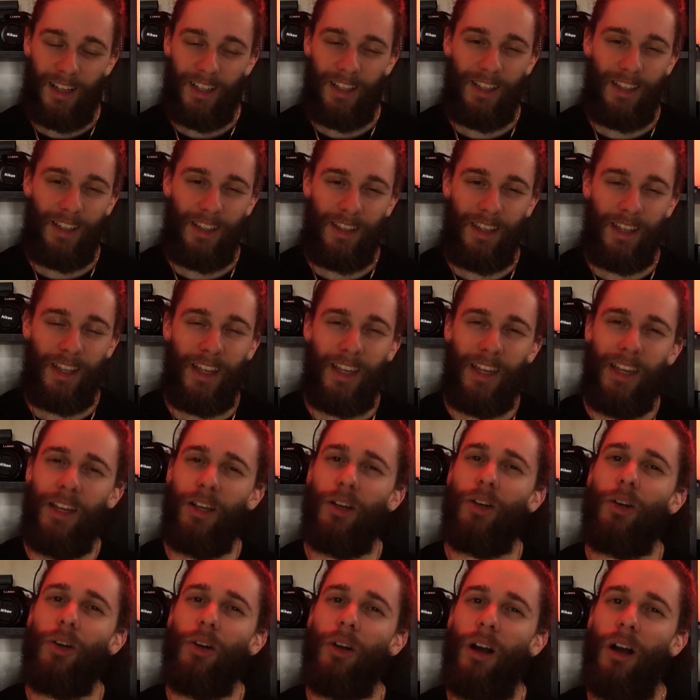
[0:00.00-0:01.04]
The
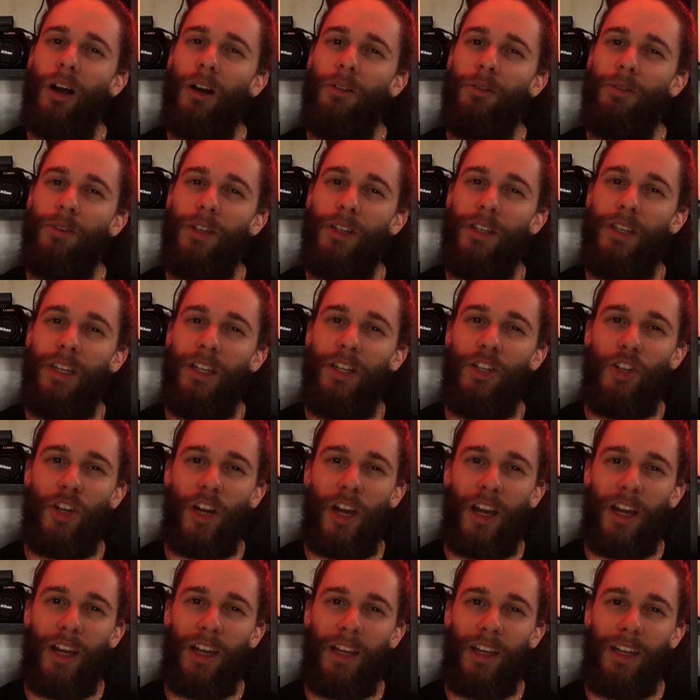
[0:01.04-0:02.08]
ear of the
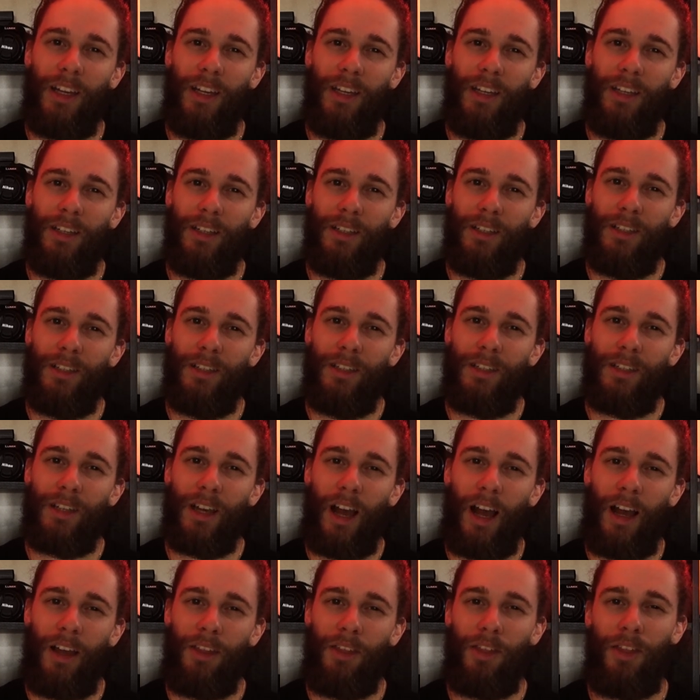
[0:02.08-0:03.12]
DJ is,
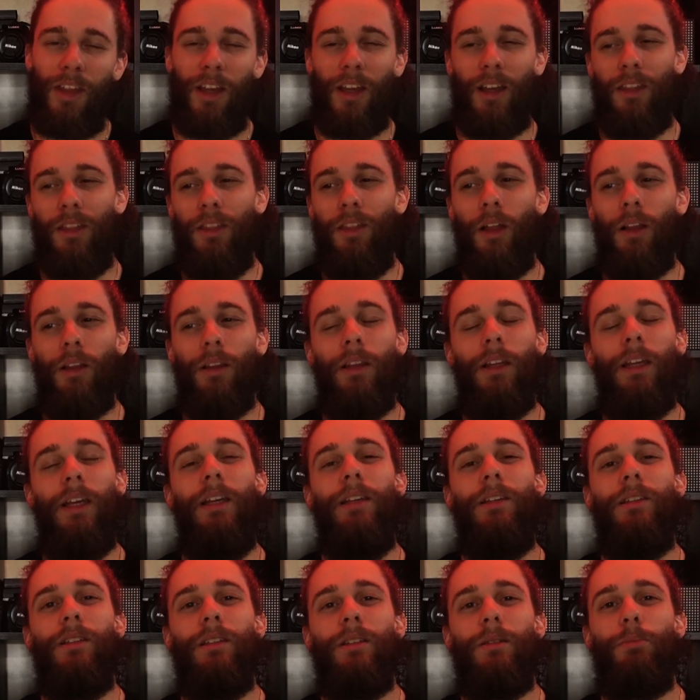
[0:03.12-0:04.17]
I think, the
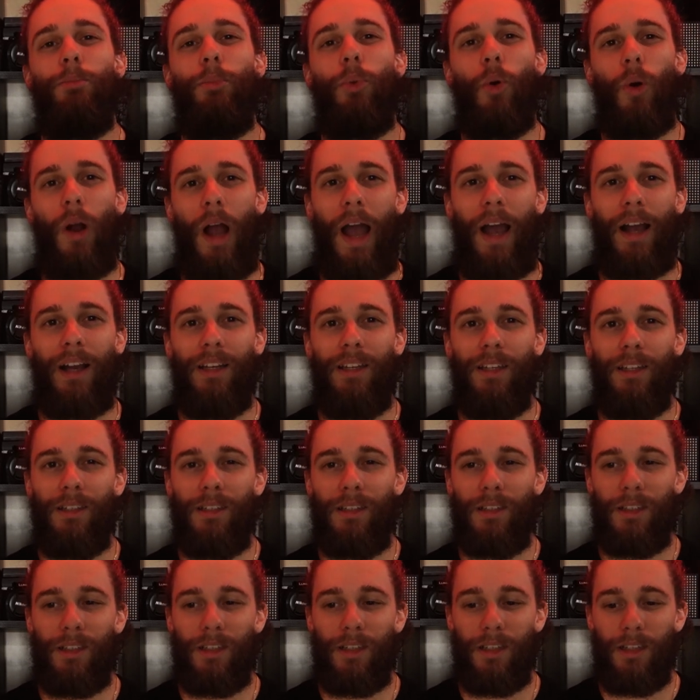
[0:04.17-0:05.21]
least
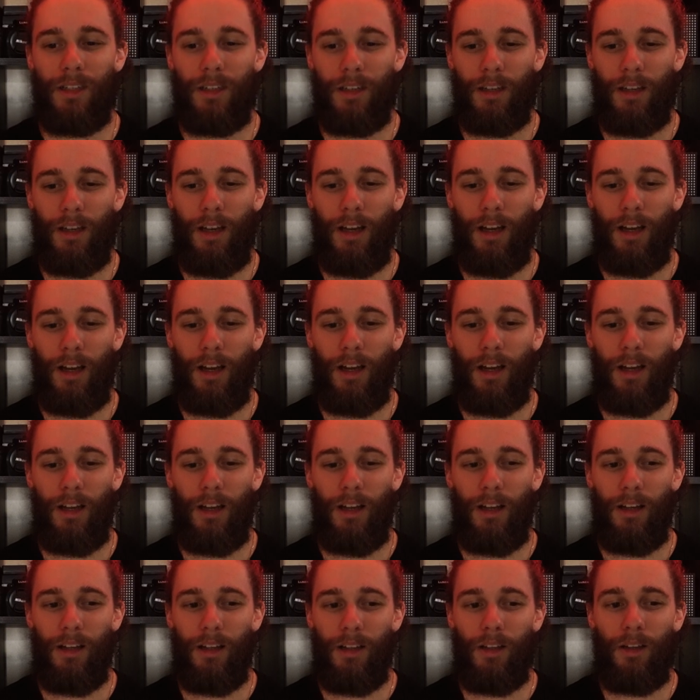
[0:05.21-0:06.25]
practiced
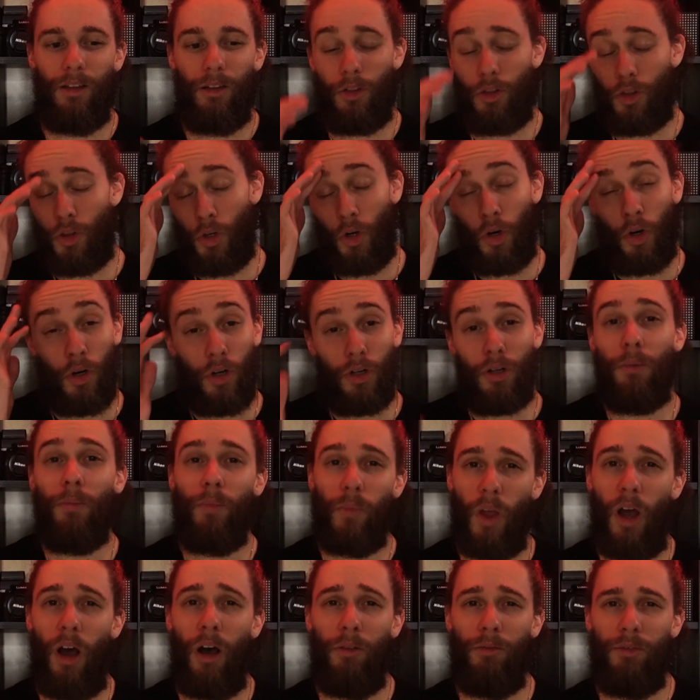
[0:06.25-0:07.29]
third
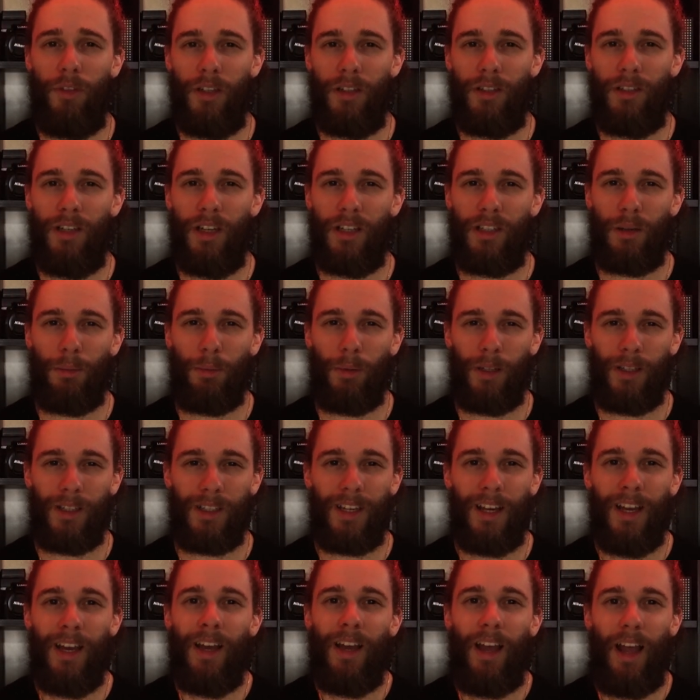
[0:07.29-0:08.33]
of these
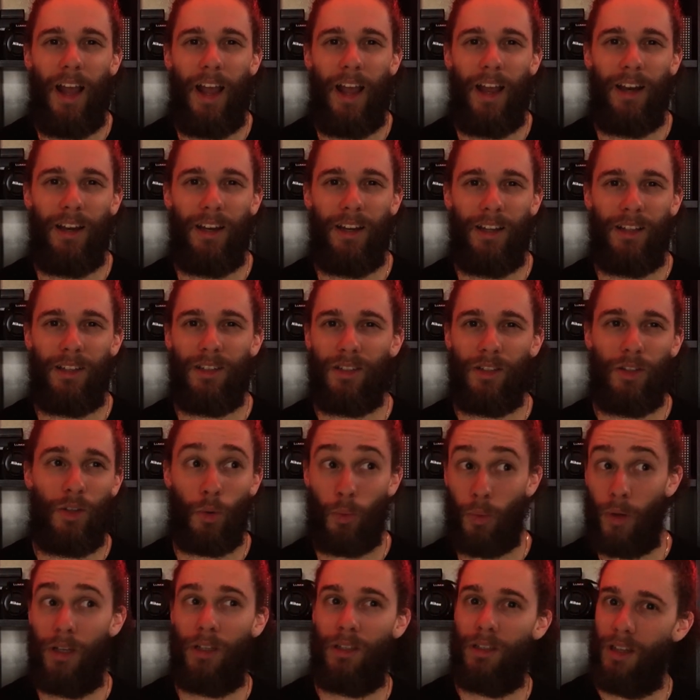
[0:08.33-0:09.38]
disciplines. And it's the
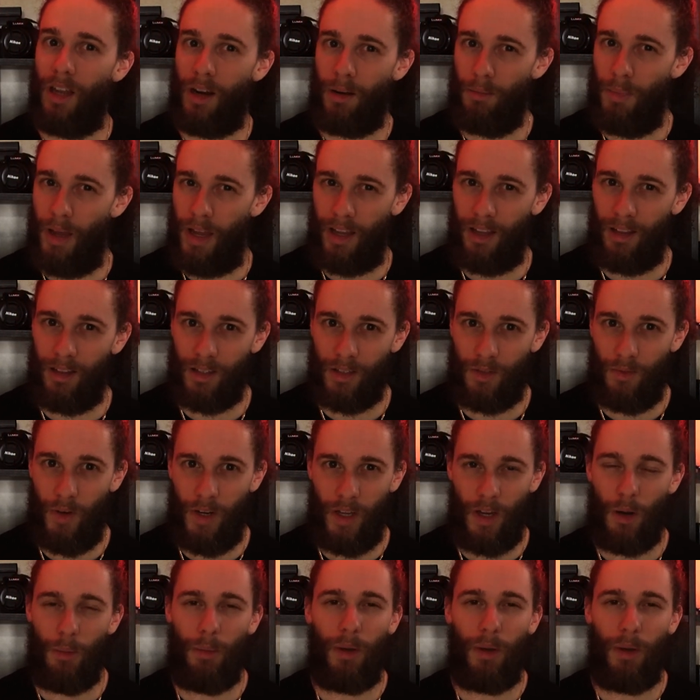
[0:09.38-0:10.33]
reason that I'm making this video,